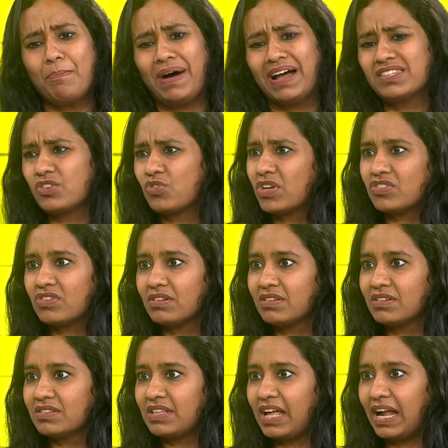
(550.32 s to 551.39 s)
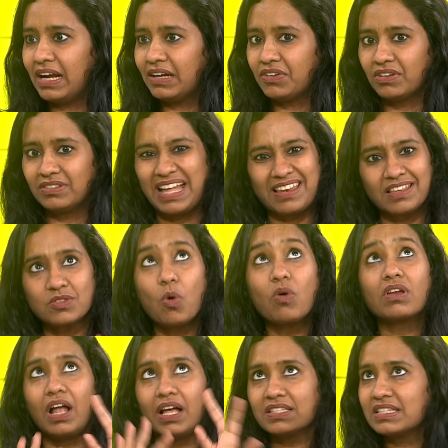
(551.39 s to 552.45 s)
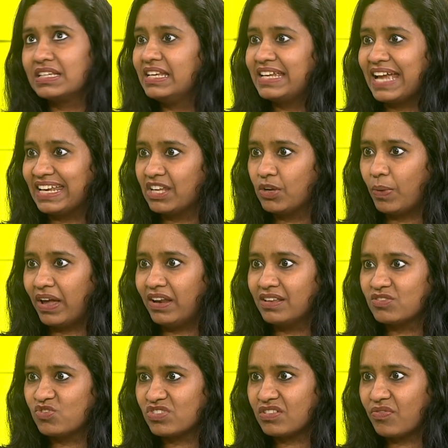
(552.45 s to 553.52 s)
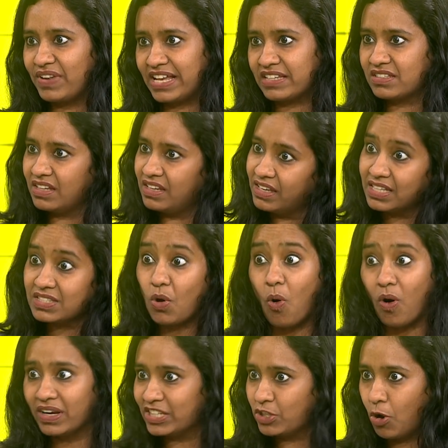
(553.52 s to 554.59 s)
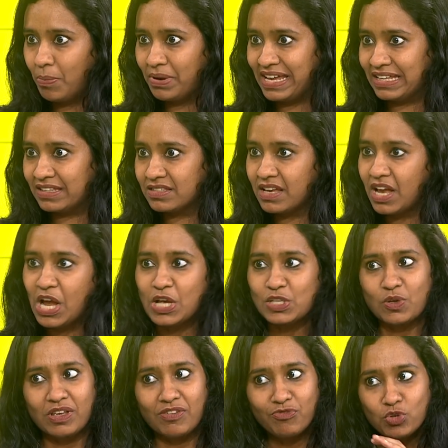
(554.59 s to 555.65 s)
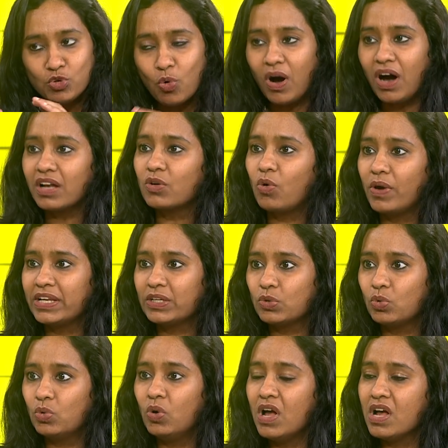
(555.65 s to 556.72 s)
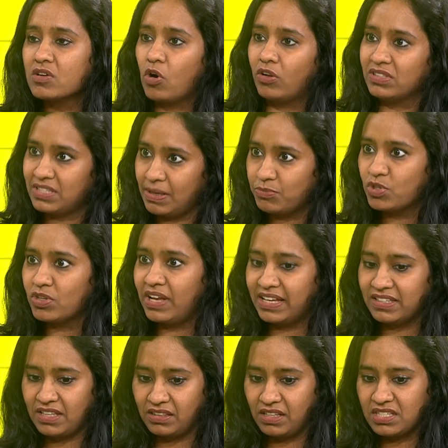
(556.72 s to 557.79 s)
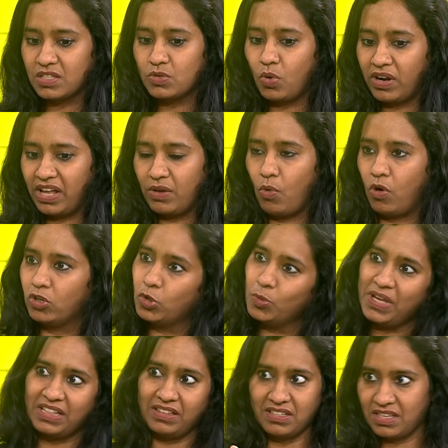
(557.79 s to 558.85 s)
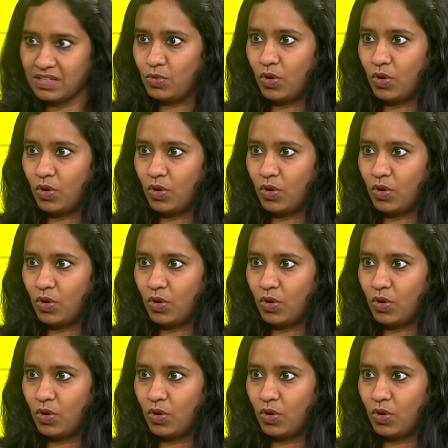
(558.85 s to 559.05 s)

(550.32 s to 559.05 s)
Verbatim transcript: my suggestion is that uh, there is no glass ceiling anywhere it's just a flesh ceiling it's all in your brains so if you are going to conceptualize that this is what i want to be and this